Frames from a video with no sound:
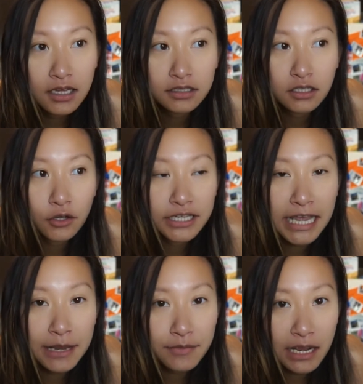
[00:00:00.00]
So he
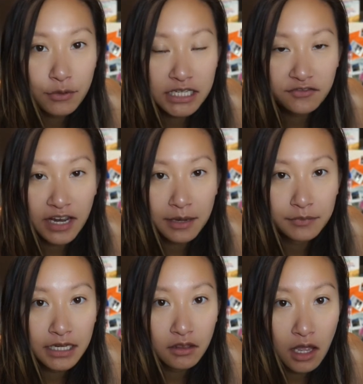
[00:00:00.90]
came down with his
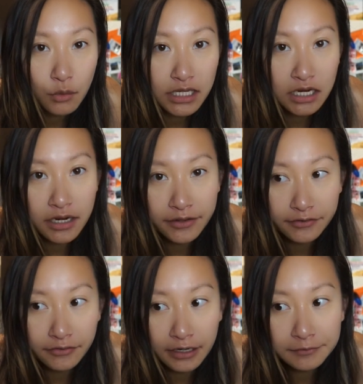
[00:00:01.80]
family along with another
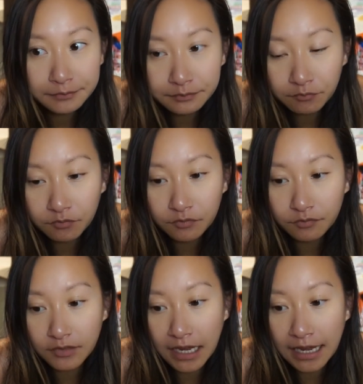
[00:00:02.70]
friend.
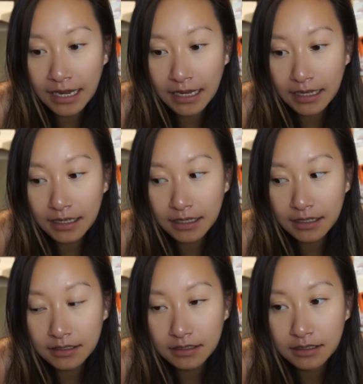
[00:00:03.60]

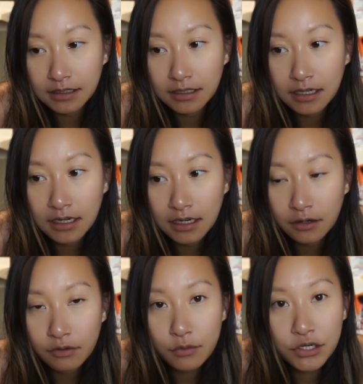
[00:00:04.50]
And
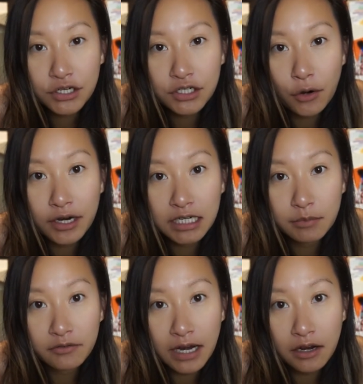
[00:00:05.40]
we were just showing them
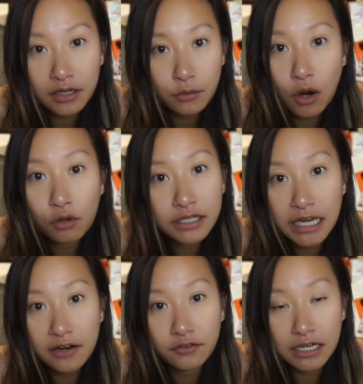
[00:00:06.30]
around. They were only
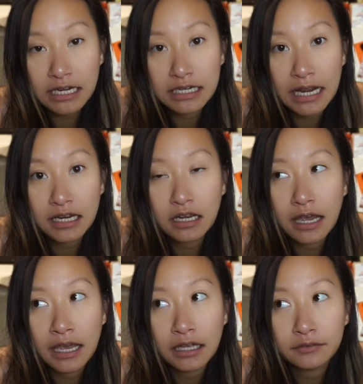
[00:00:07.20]
here for that day.
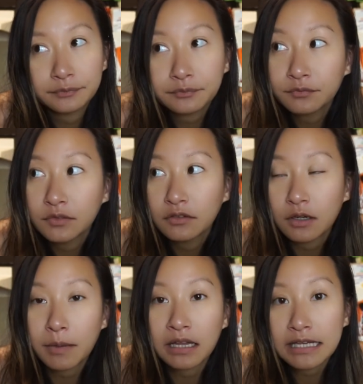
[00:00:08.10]
And
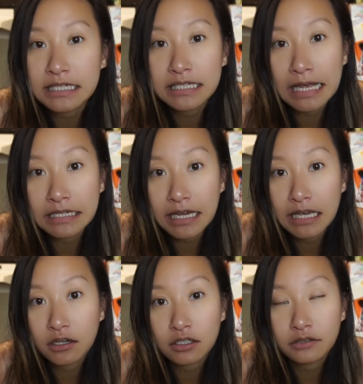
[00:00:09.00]
from LA to San
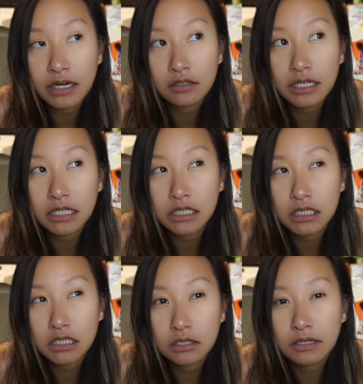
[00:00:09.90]
Diego is around like
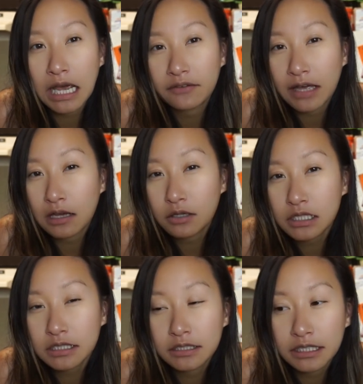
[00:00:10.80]
two and a half
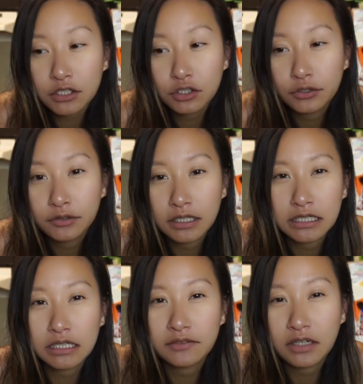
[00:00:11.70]
hours-ish because
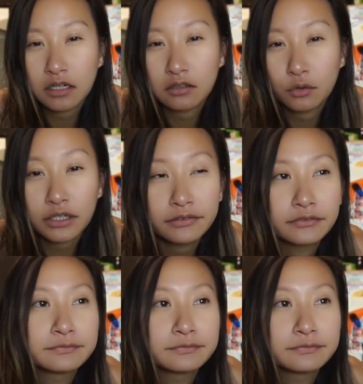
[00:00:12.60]
they live kind of north.